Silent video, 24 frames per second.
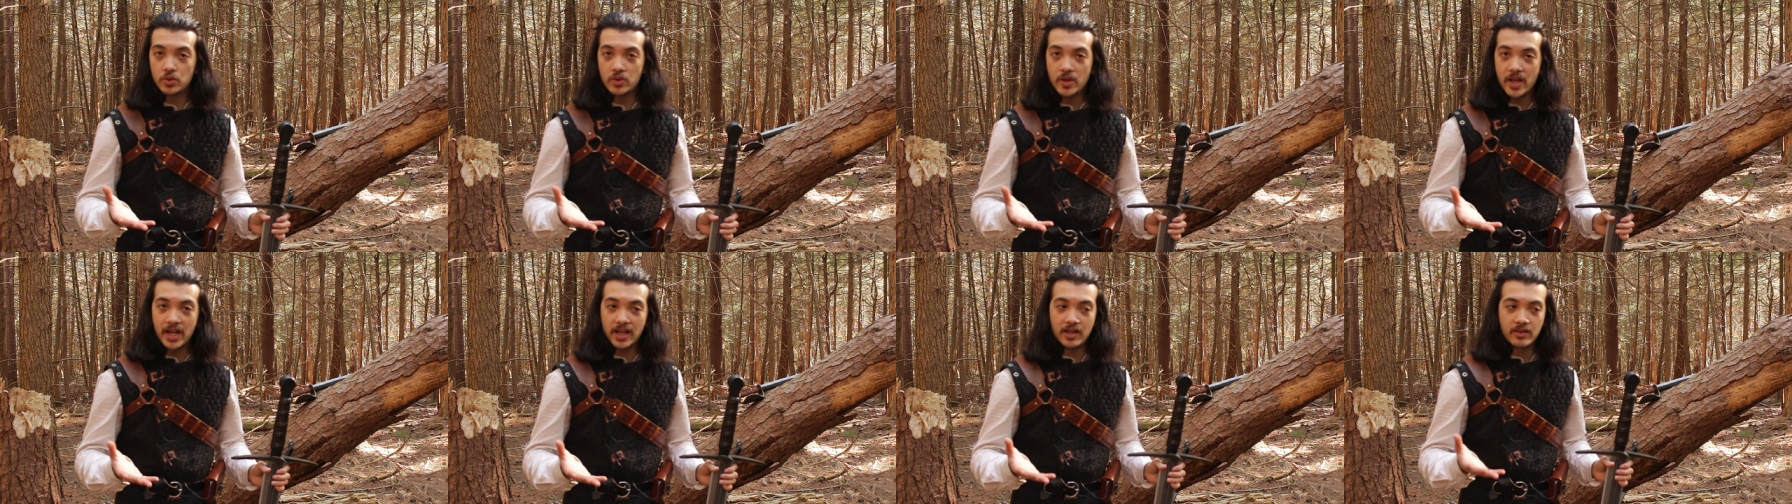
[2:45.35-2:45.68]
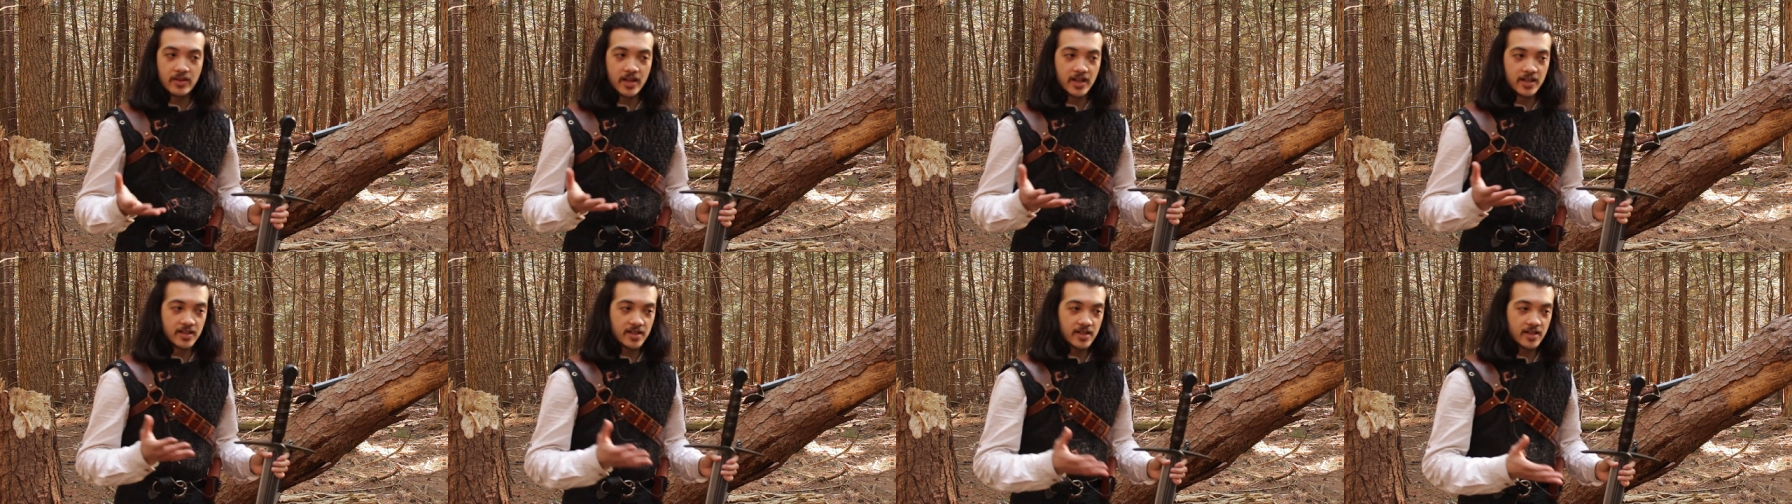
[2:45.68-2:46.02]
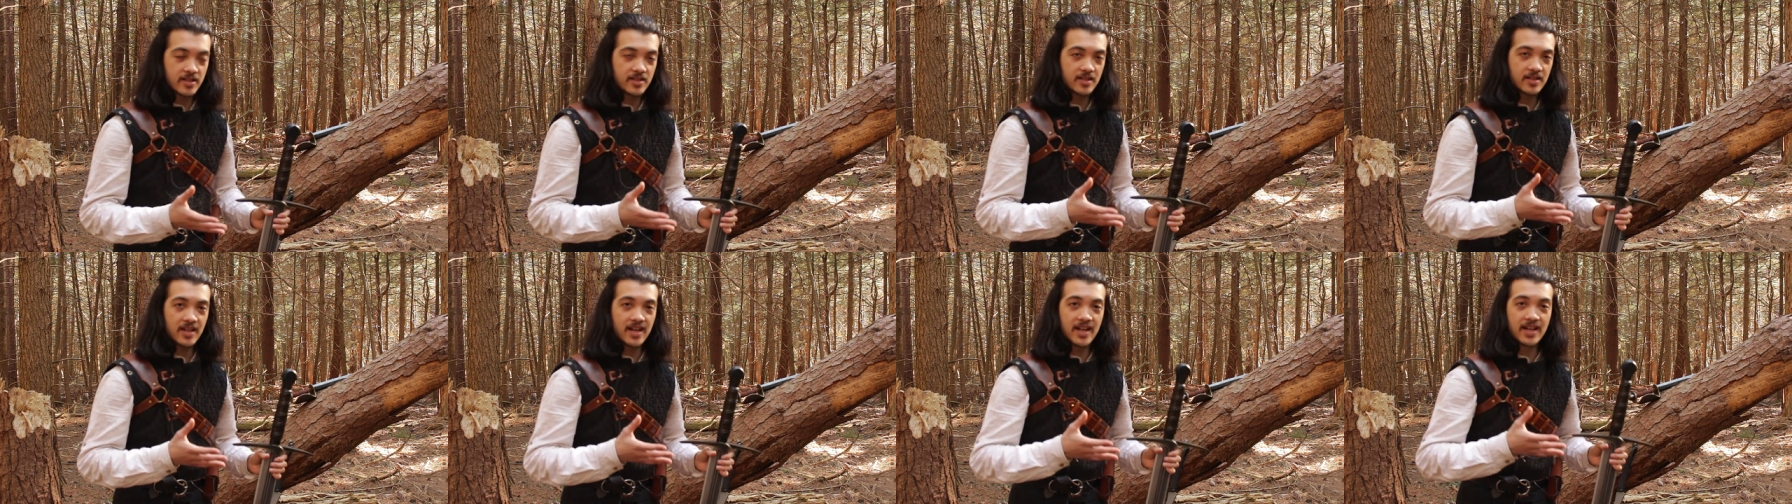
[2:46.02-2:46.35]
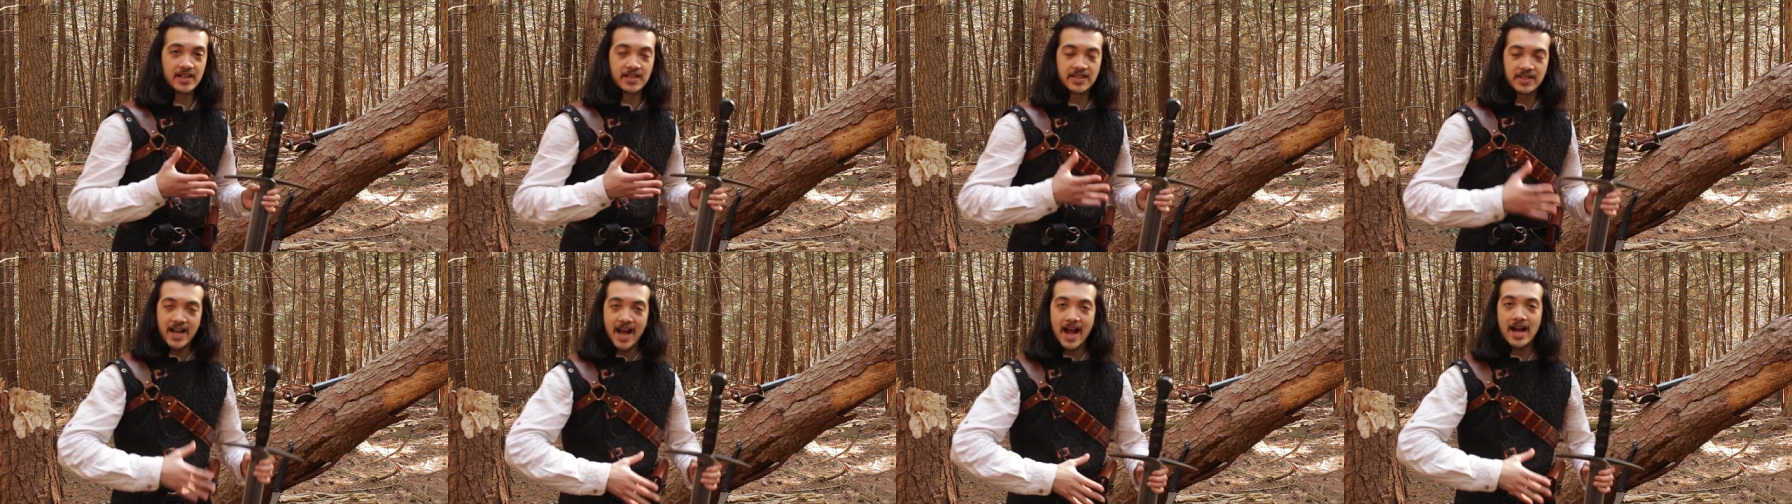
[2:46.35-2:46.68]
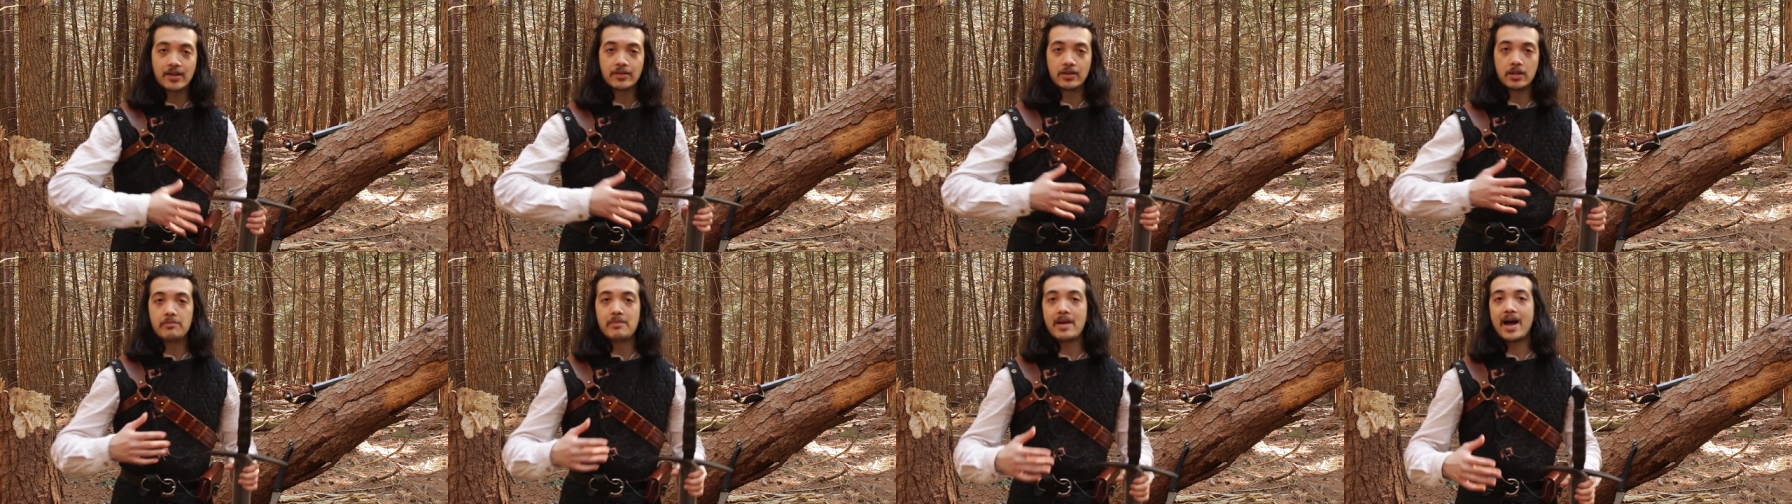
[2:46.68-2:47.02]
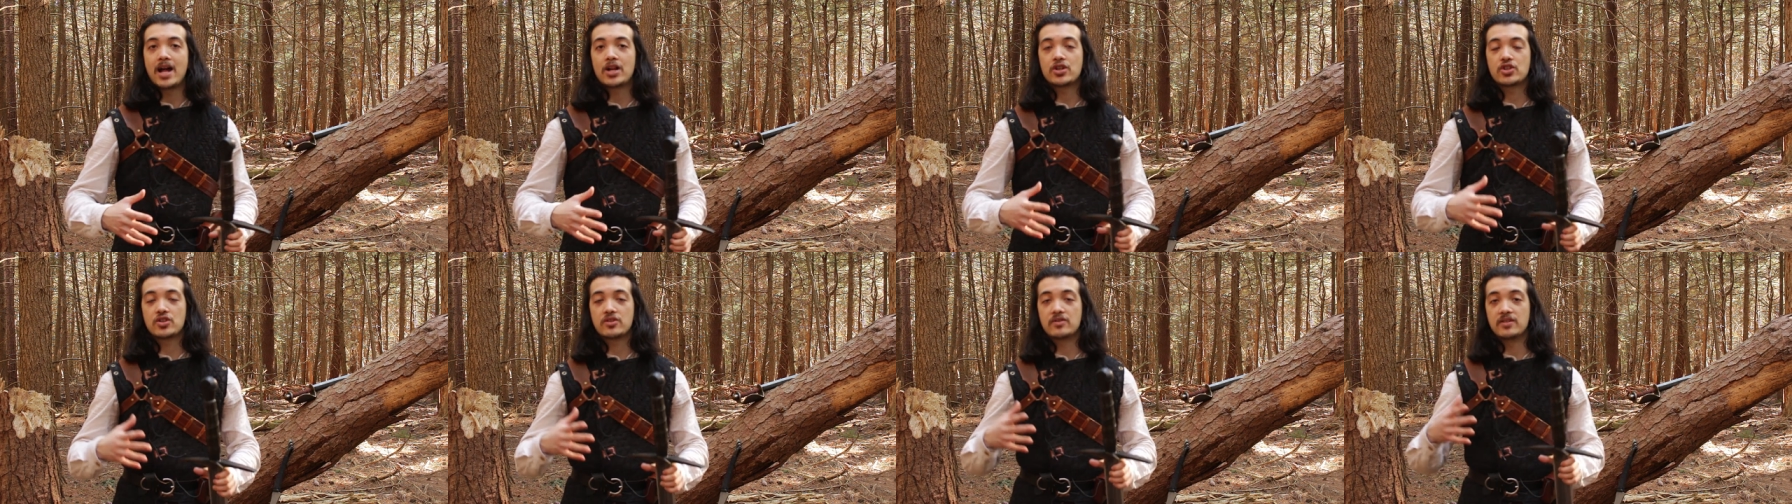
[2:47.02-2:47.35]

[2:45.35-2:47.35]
like that doesn't exactly match